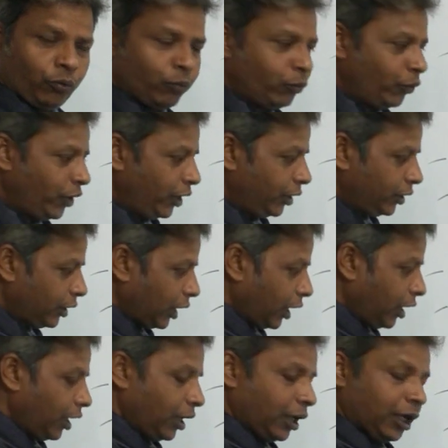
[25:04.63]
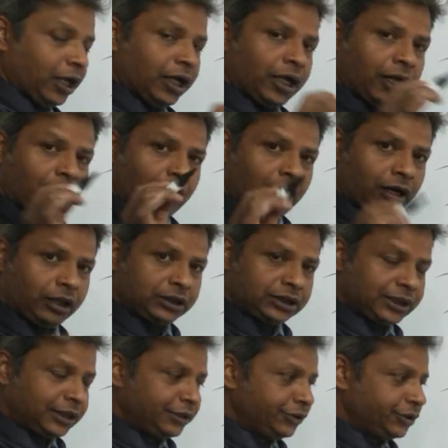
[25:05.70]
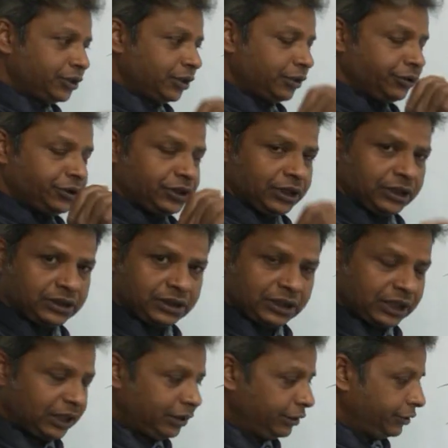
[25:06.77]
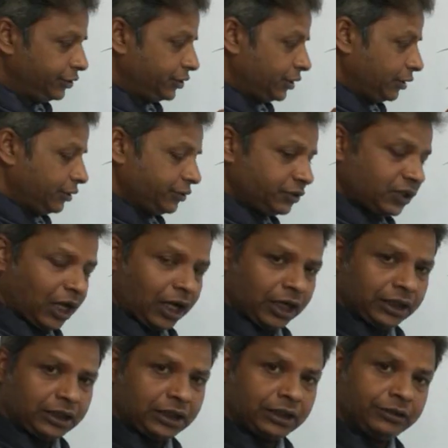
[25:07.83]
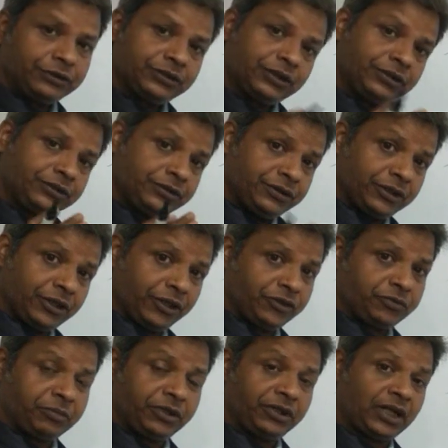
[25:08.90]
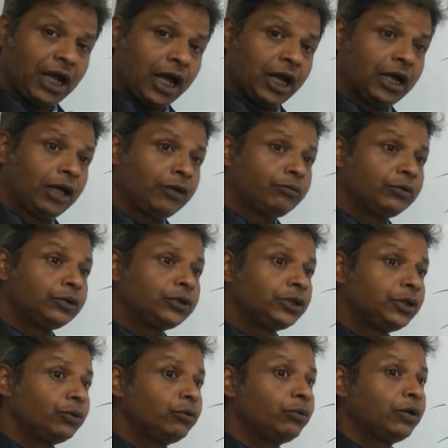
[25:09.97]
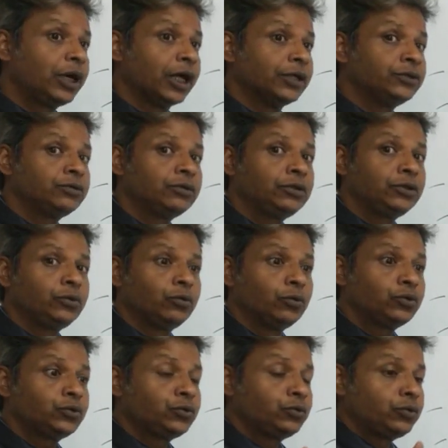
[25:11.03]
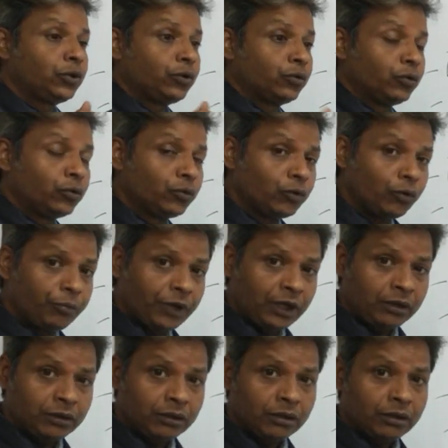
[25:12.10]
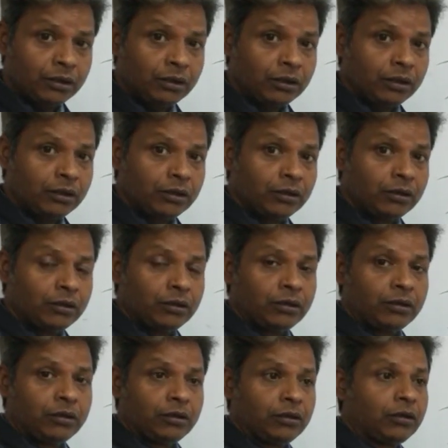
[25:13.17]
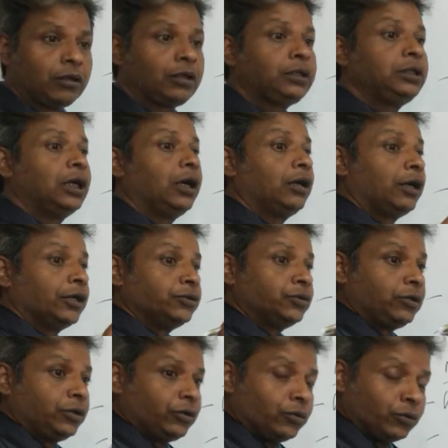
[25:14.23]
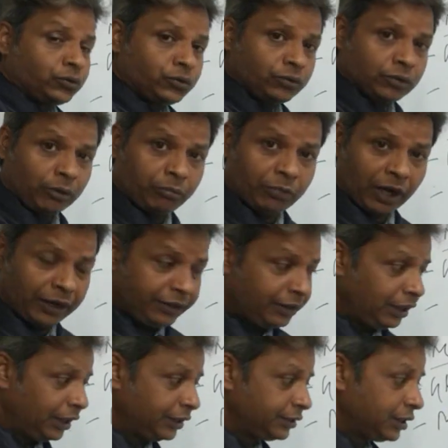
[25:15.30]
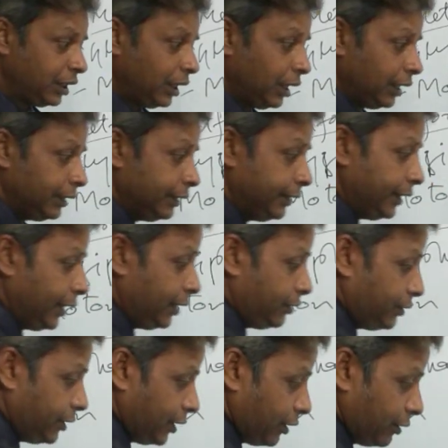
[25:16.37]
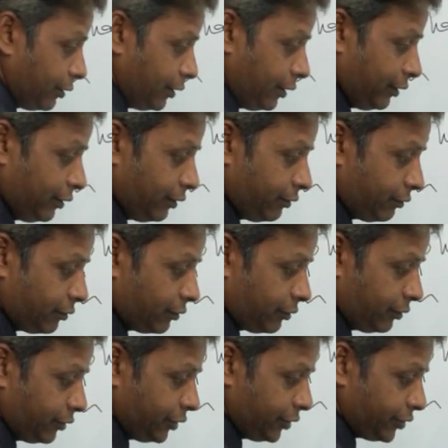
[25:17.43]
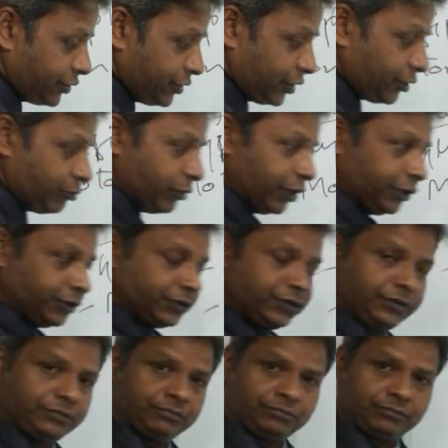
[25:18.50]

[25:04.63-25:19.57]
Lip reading: When heart condition, chest conditions, eye conditions, derangement, along with you gradually goes to the glaucoma, yeah, gradually goes to the blindness, then take this take medicine.